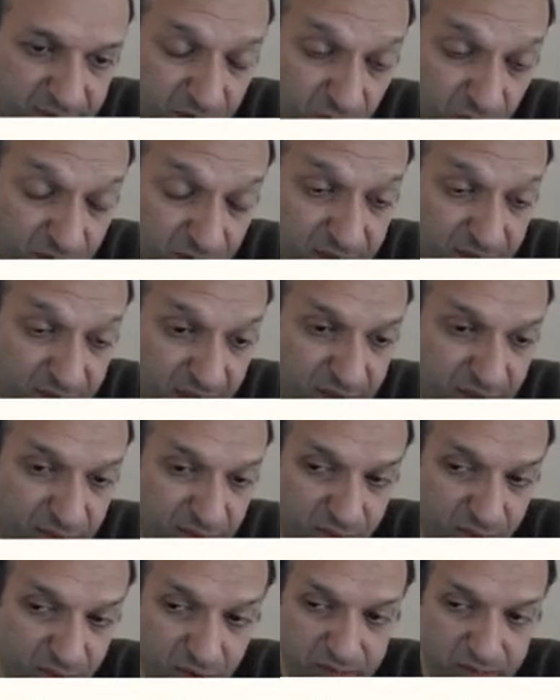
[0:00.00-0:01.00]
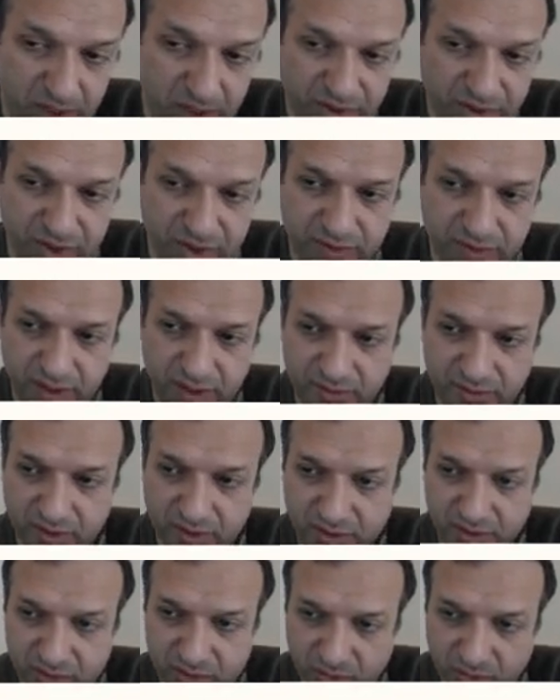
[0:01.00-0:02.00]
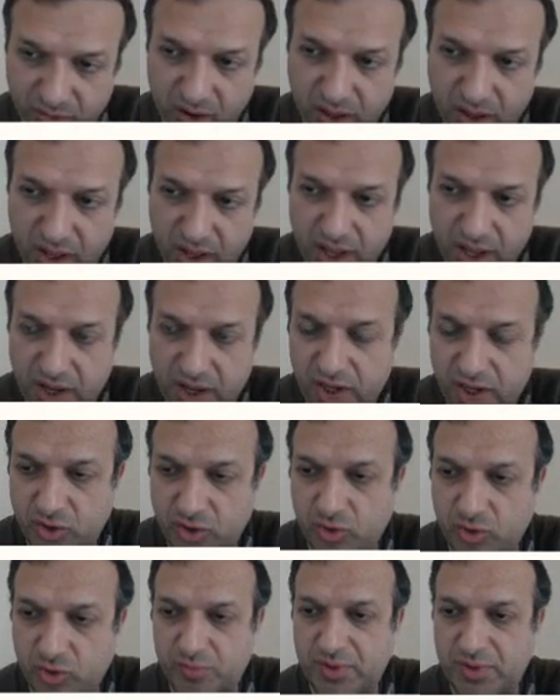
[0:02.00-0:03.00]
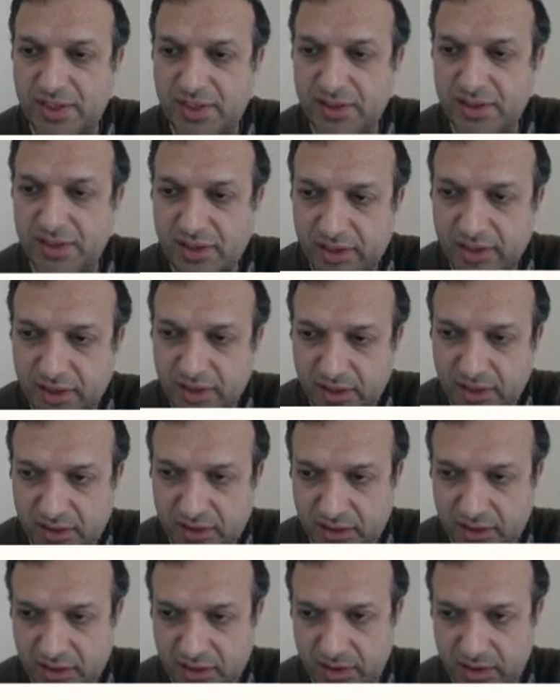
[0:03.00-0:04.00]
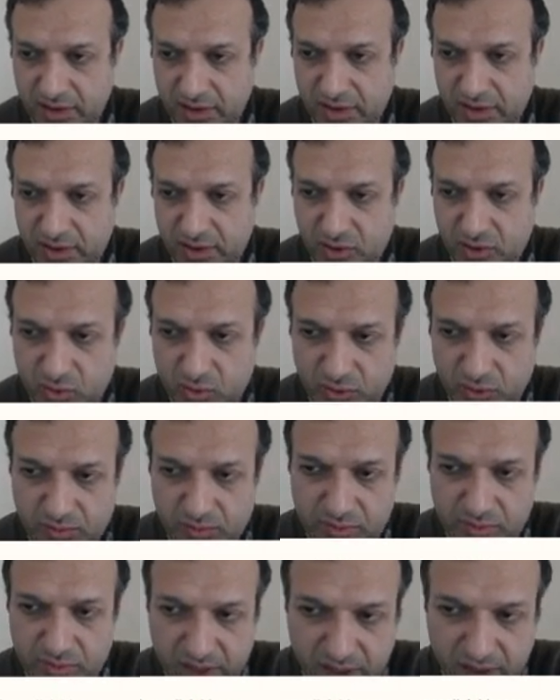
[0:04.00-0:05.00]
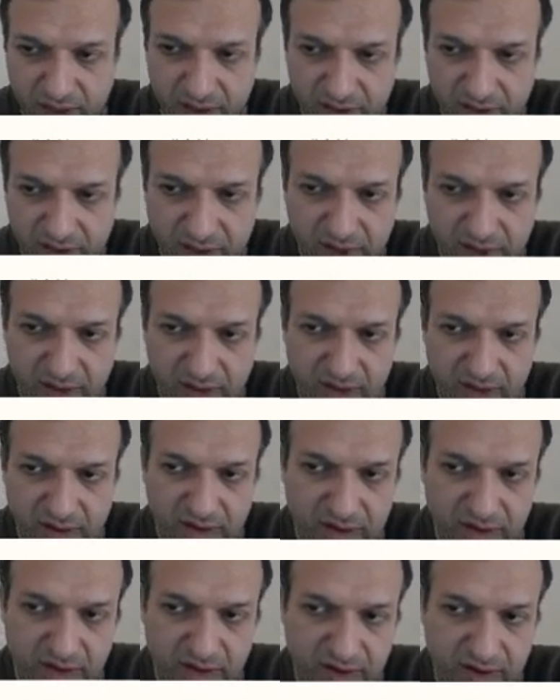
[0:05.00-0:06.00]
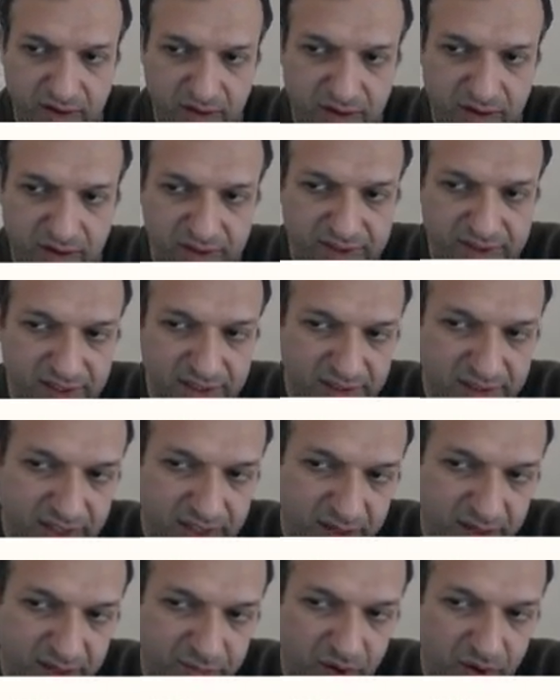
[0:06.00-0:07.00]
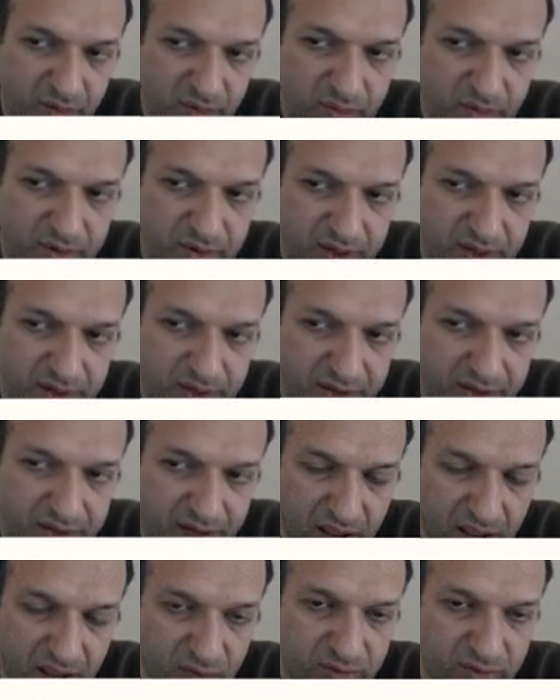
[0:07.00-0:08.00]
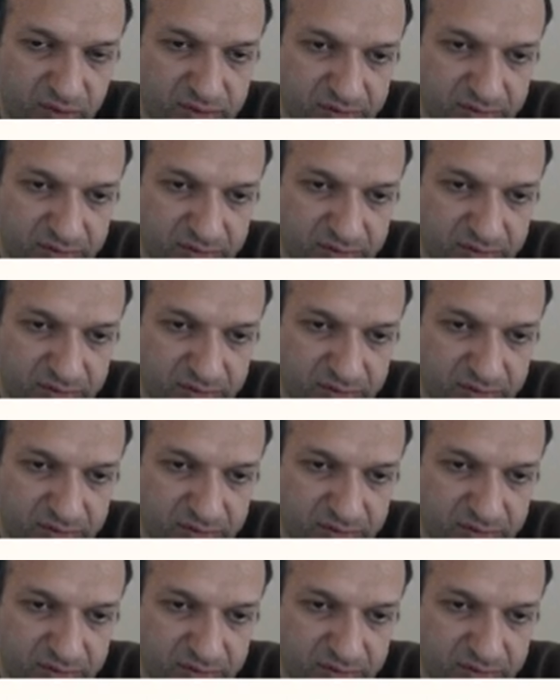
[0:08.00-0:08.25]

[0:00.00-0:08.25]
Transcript: on a network, on a blockchain network, so it could be uh, it could be uh, it's gonna take probably around,